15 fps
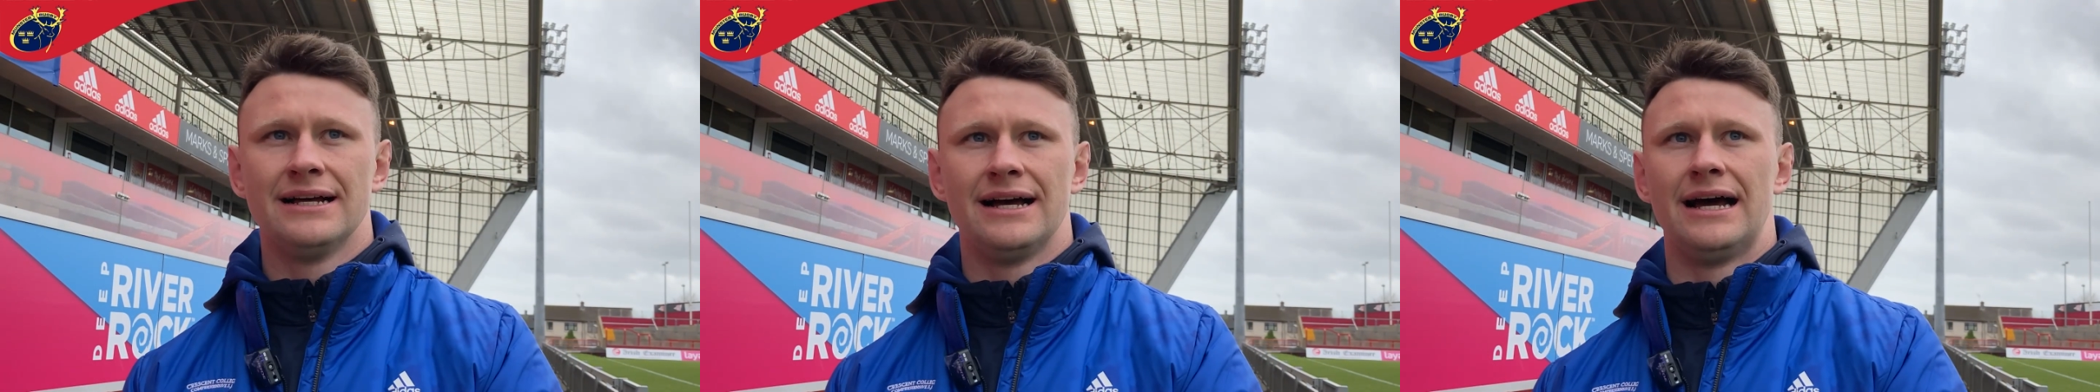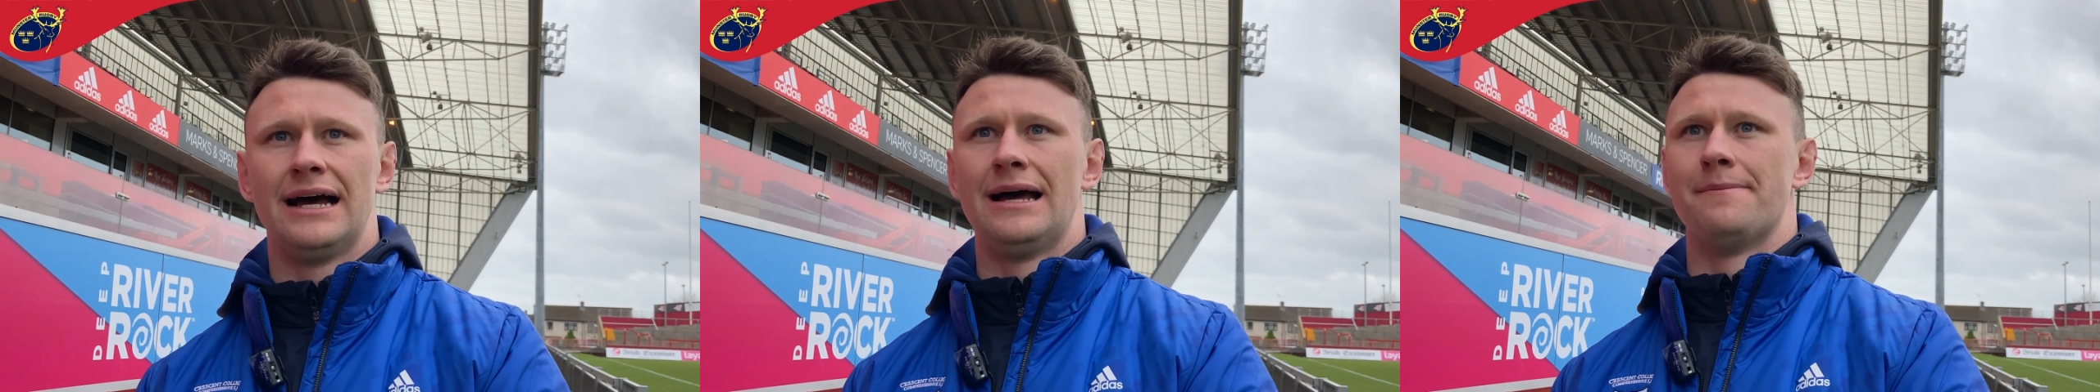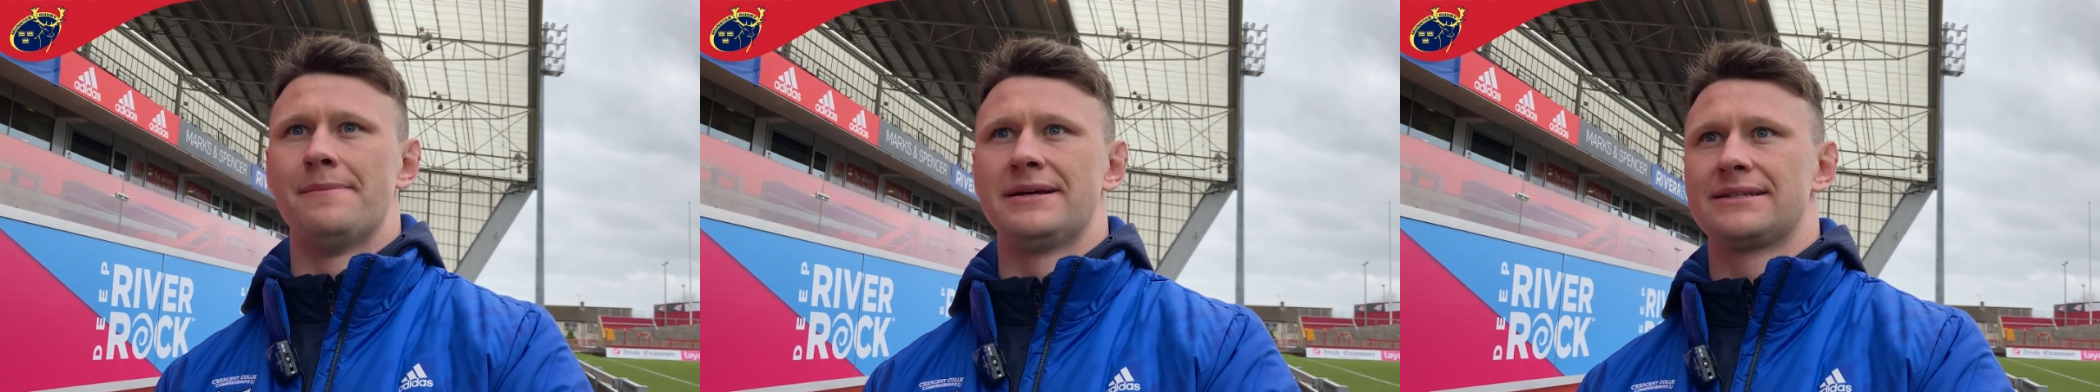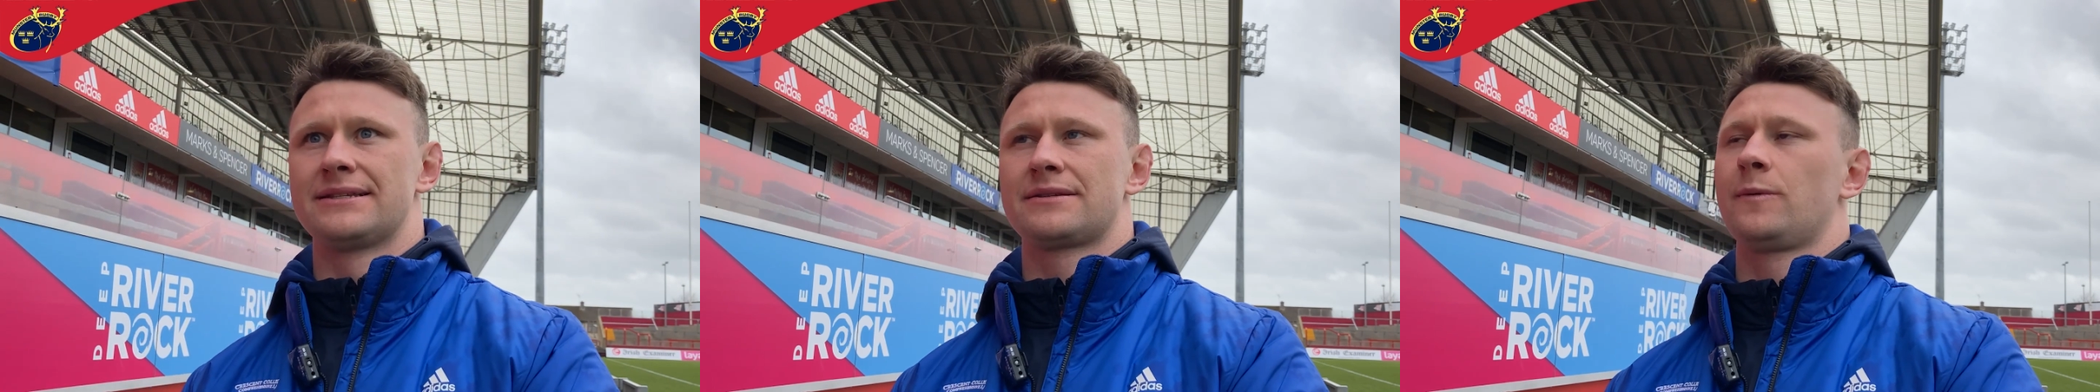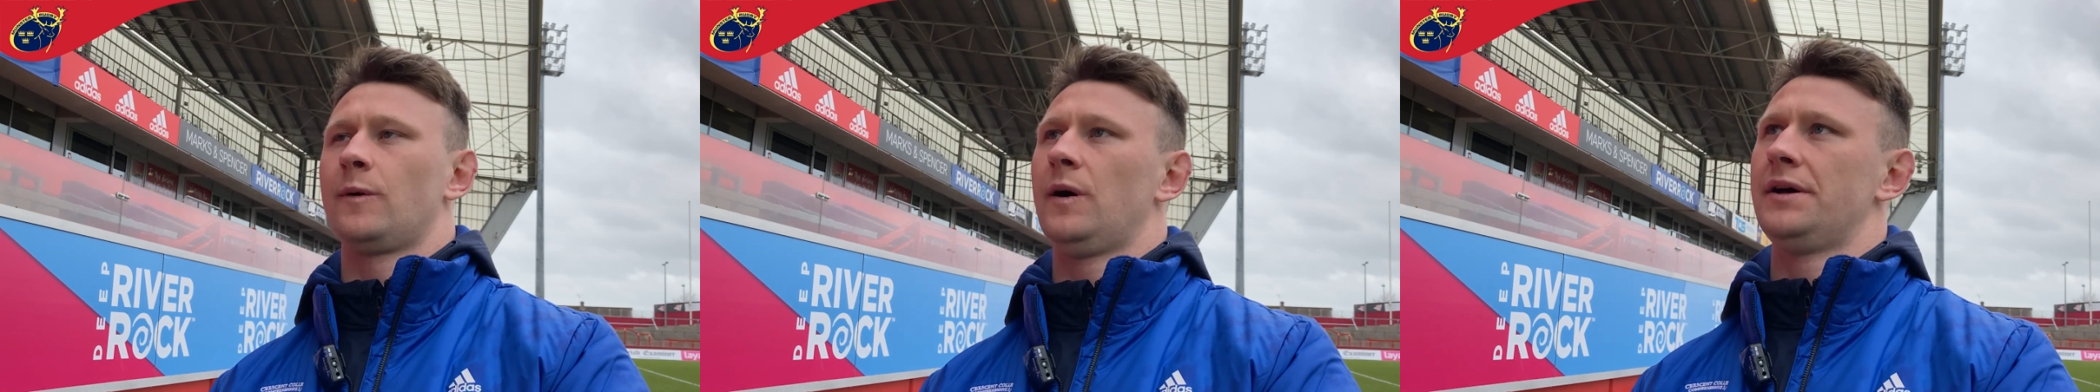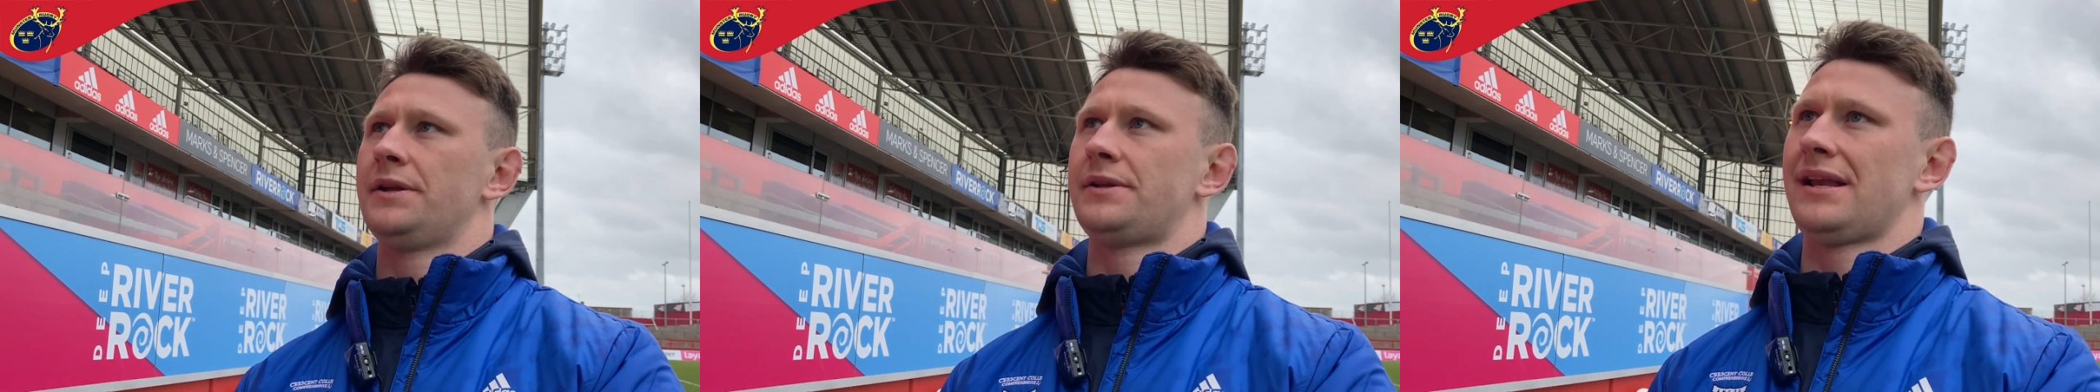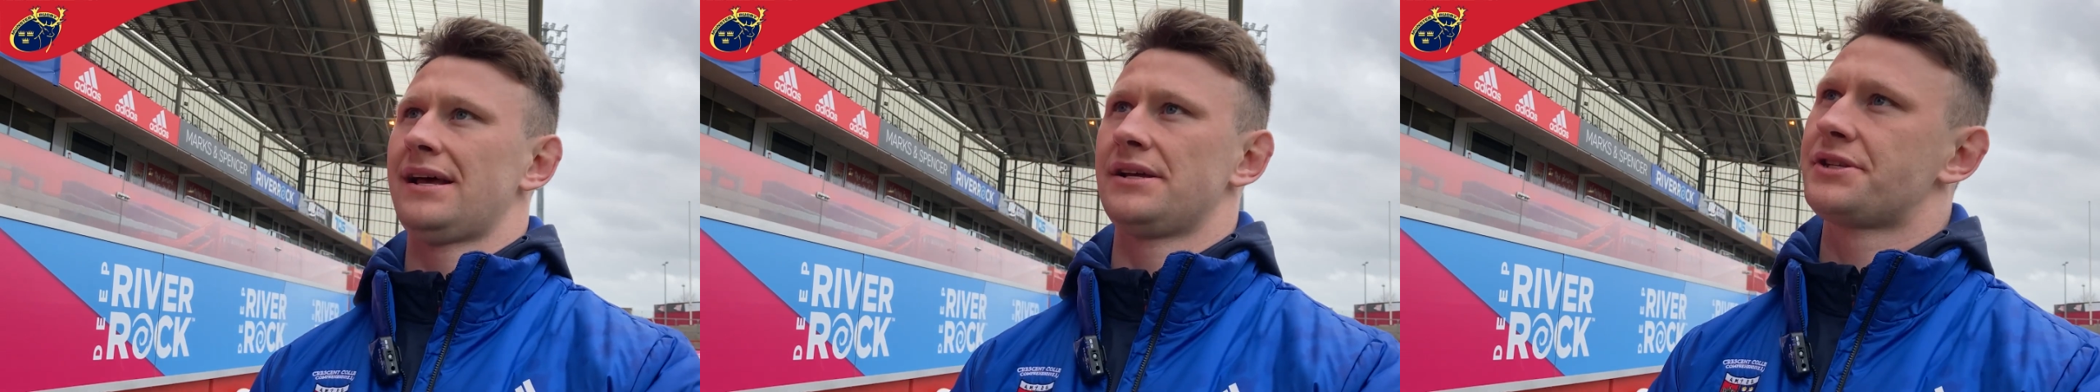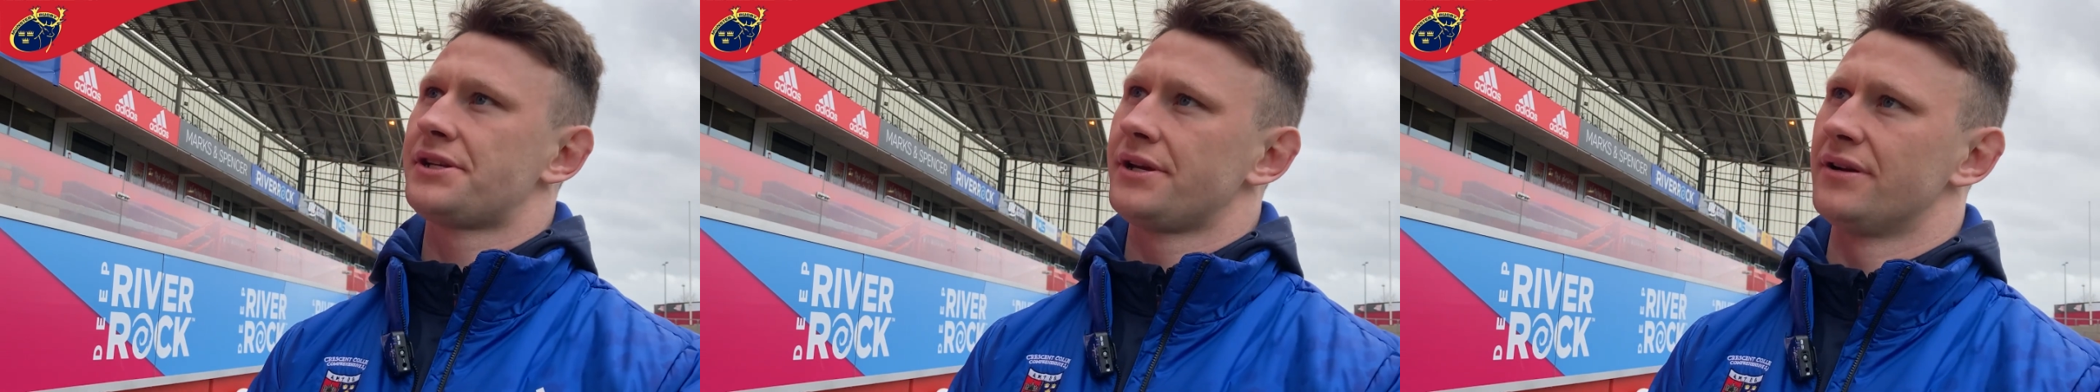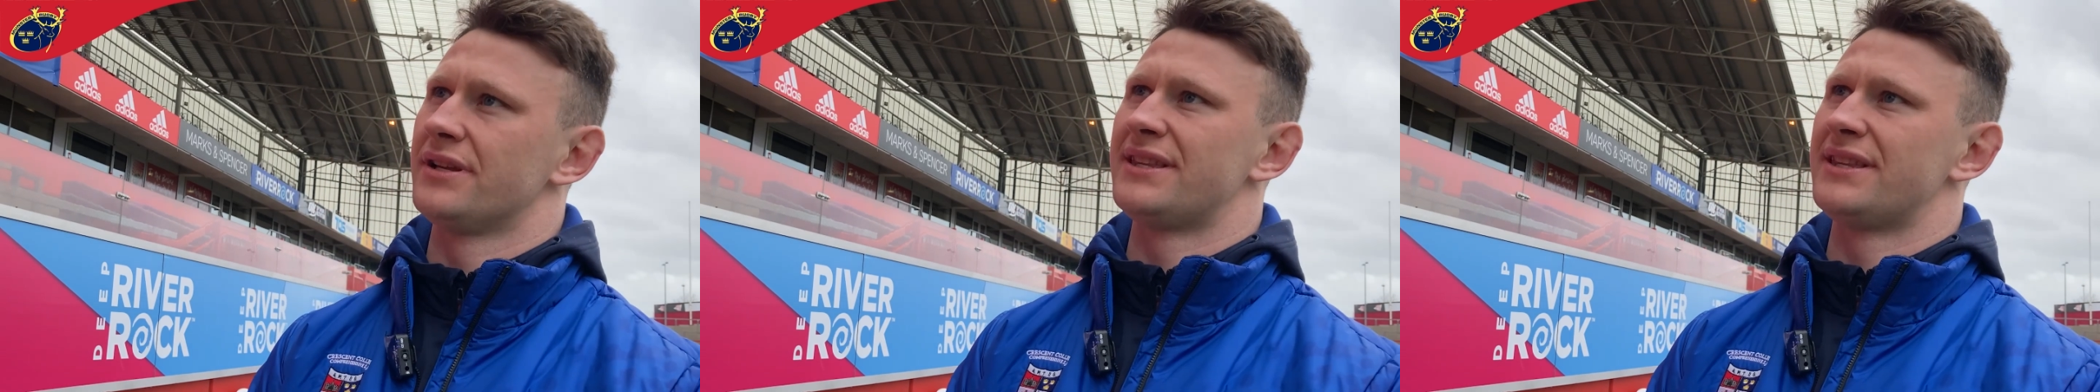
As a squad last year,